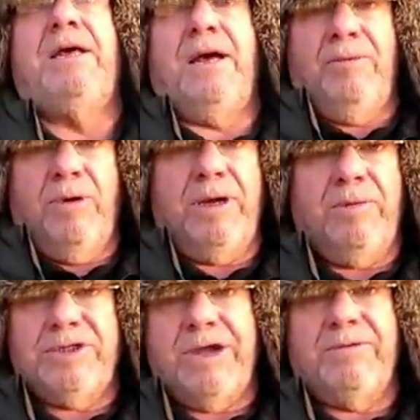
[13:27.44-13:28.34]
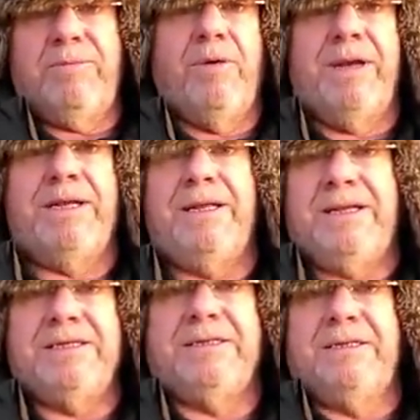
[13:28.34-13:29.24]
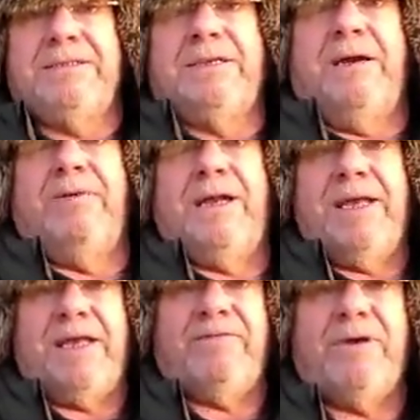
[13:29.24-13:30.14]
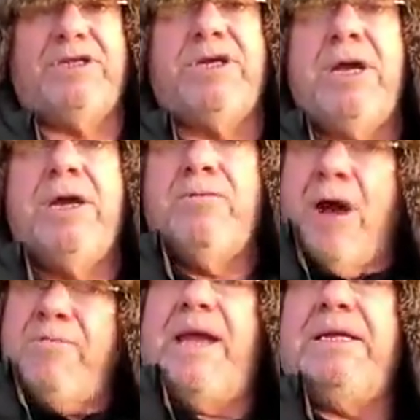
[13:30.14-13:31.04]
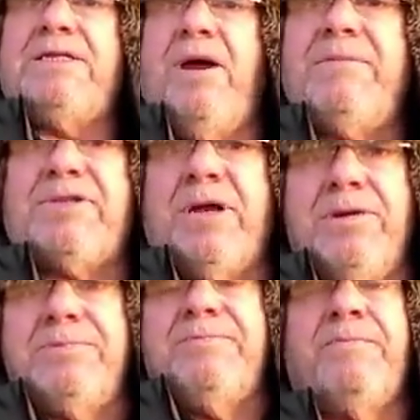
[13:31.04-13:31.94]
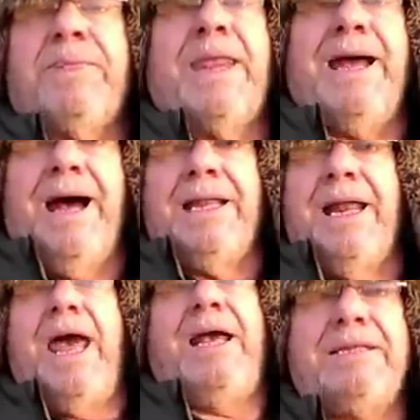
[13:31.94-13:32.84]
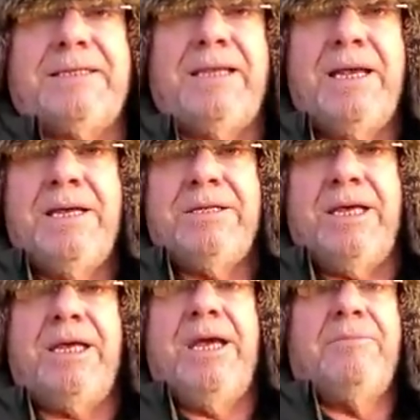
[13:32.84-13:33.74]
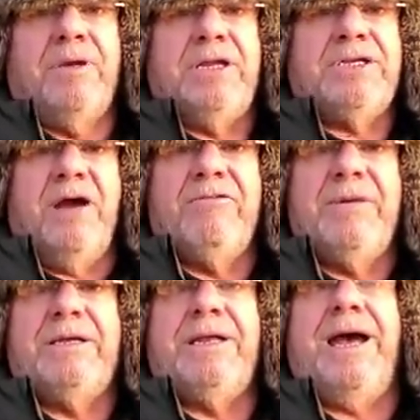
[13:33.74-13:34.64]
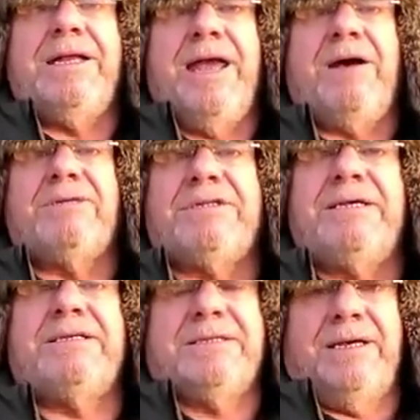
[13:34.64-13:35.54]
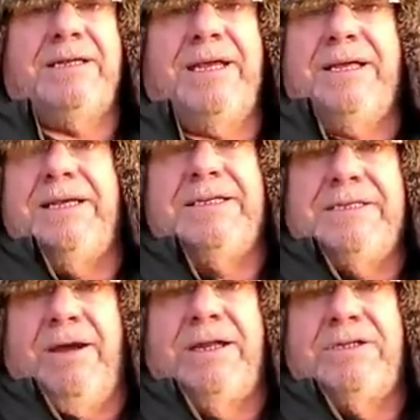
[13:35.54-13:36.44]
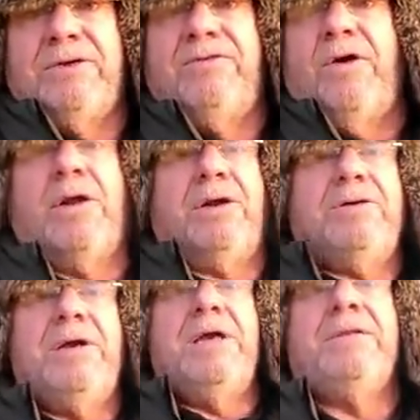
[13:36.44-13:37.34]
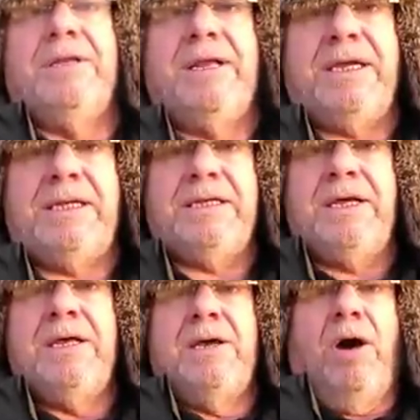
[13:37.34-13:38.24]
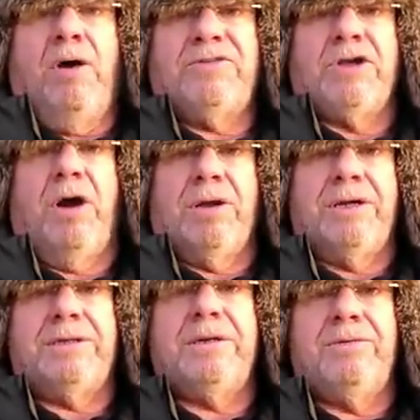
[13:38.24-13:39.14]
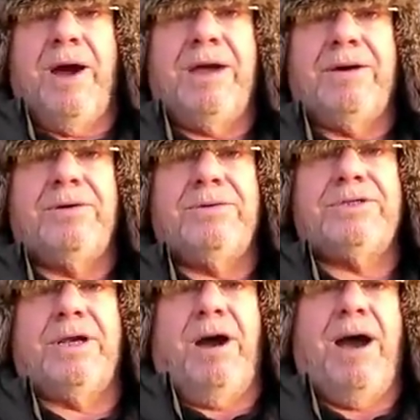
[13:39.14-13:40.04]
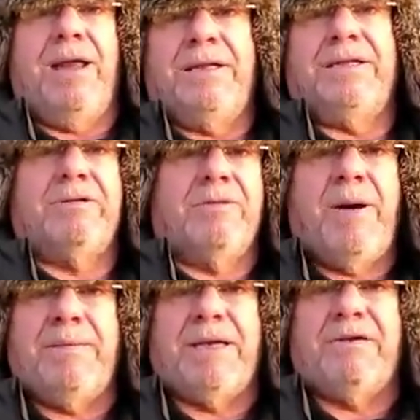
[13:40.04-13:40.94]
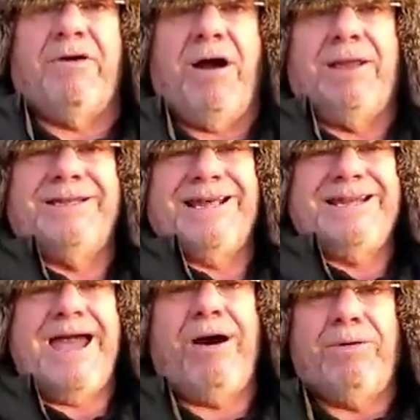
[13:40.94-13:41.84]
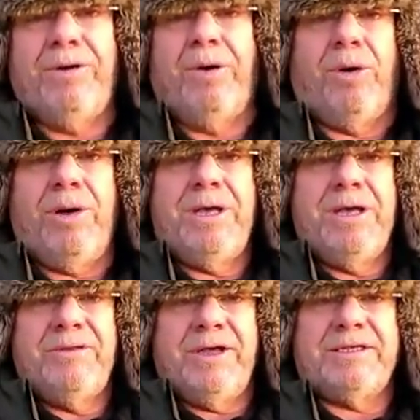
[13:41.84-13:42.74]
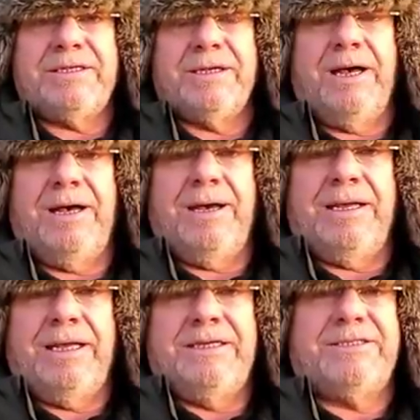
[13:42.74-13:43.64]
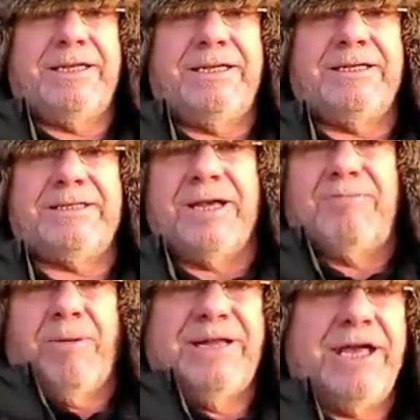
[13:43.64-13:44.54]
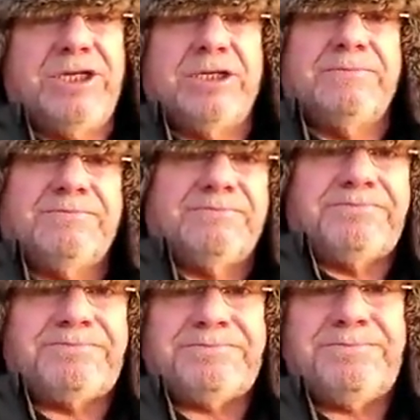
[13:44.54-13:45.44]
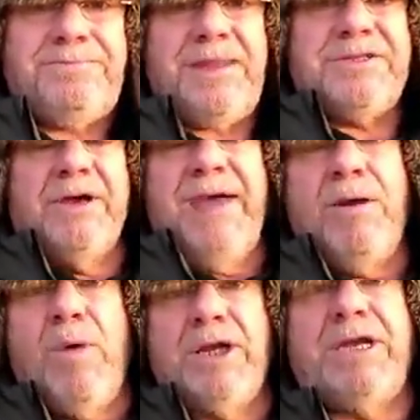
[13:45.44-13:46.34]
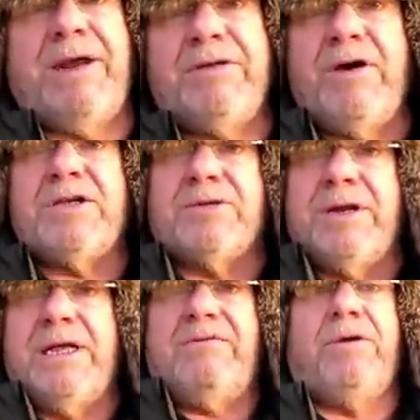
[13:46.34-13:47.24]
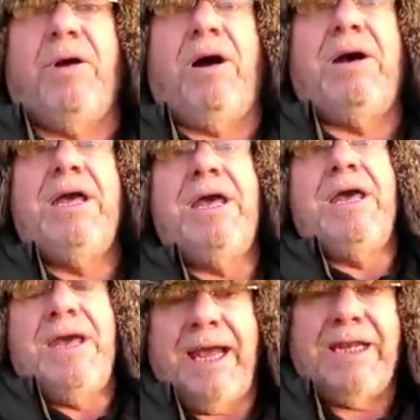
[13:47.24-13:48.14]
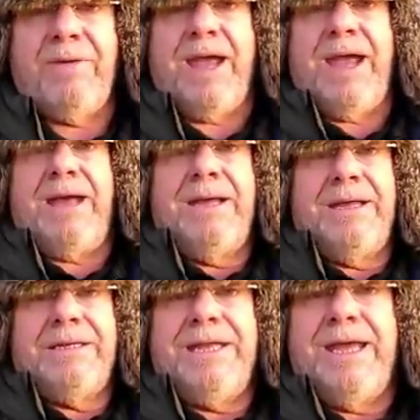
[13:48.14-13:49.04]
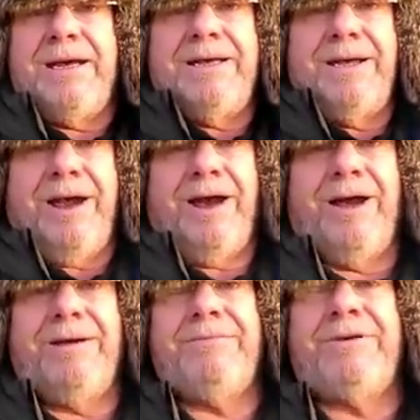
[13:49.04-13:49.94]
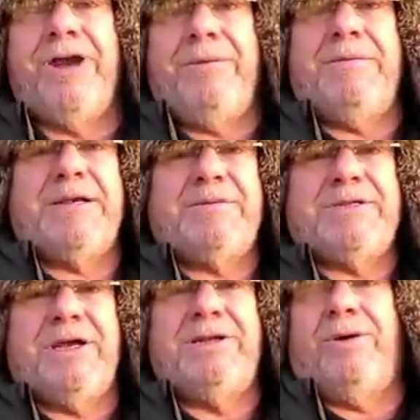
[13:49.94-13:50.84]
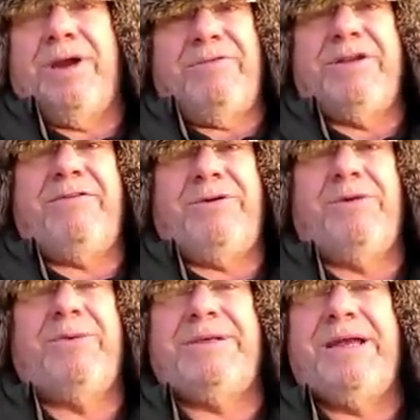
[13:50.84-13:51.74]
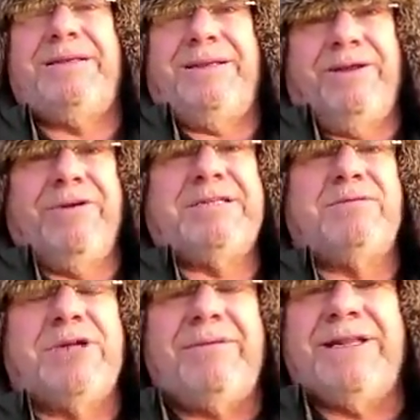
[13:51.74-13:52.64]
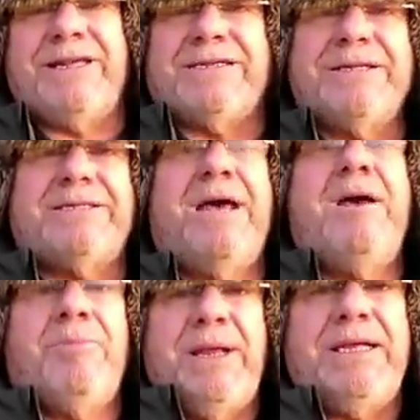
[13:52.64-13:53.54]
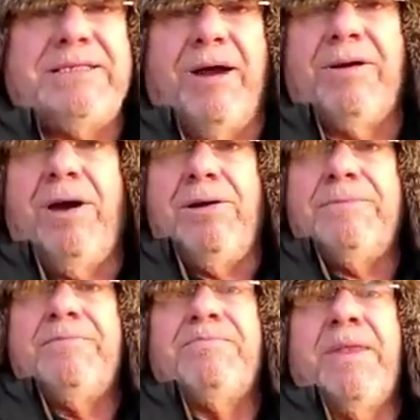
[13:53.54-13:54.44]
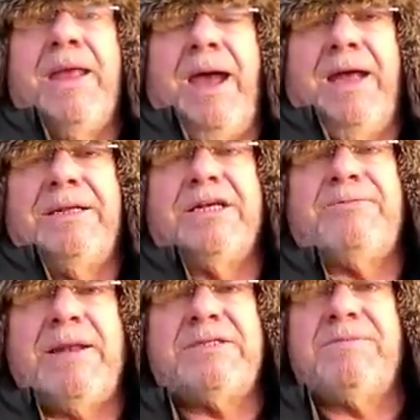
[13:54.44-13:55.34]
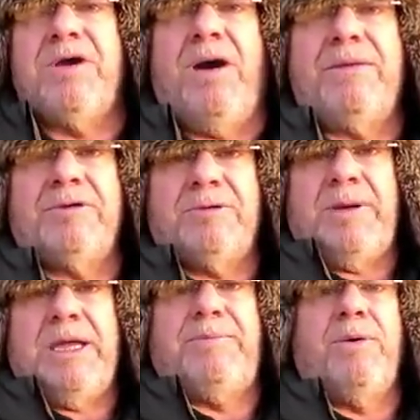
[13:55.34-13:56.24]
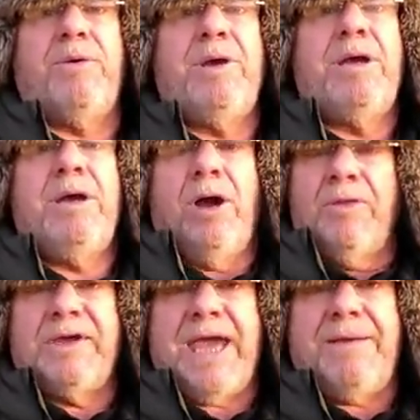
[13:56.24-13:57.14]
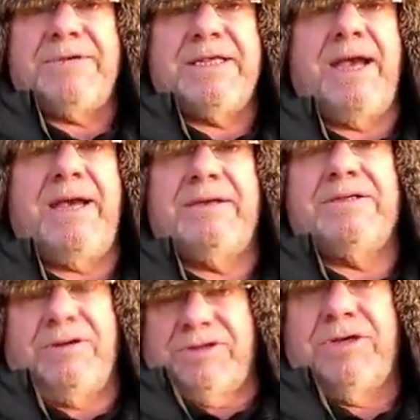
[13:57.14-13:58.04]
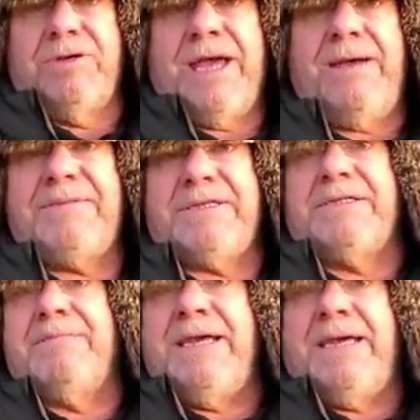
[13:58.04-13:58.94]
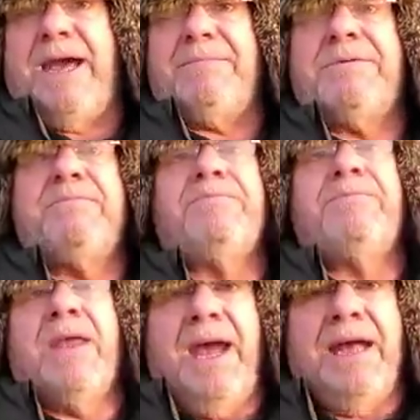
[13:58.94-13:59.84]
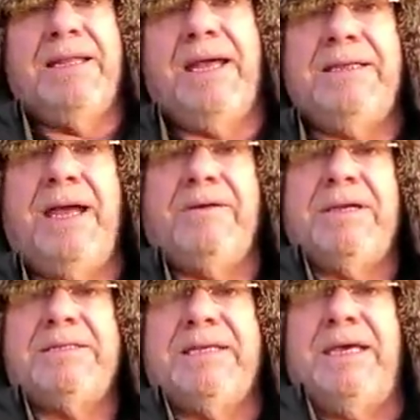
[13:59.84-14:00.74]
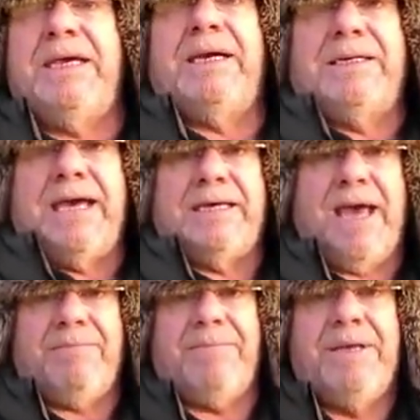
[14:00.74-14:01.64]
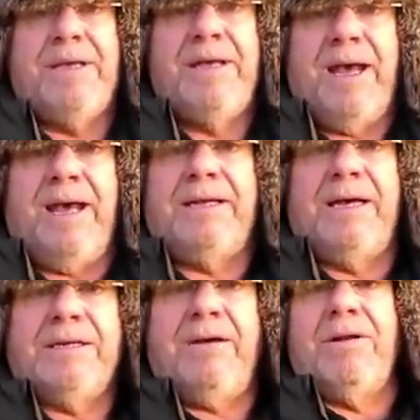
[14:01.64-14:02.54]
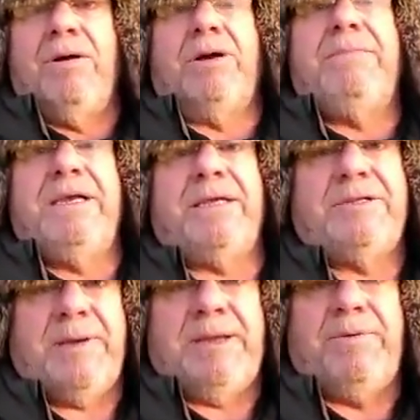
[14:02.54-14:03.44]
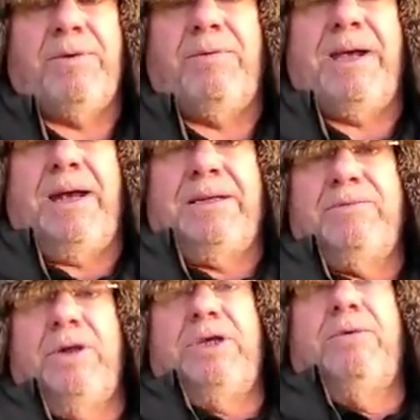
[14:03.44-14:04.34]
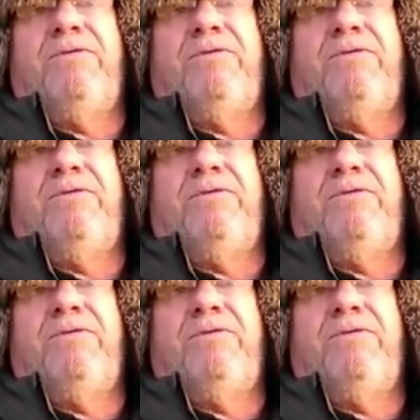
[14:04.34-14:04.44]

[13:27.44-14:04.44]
at whichever point it is that we leave, which won't be anytime soon unless the British government announces that it is going to follow the lead of Scotland, Wales, Ireland and the Republic of Ireland and outlaw this insidious abomination. So that 1 year anniversary, if you are anywhere near Kirby Mispleton, or even if you're within reasonable travelling distance, please go along and spend some time with the people on the camps there, because there are two camps. There's the main camp and then there is the gate camp. And go along and meet these people, and what you will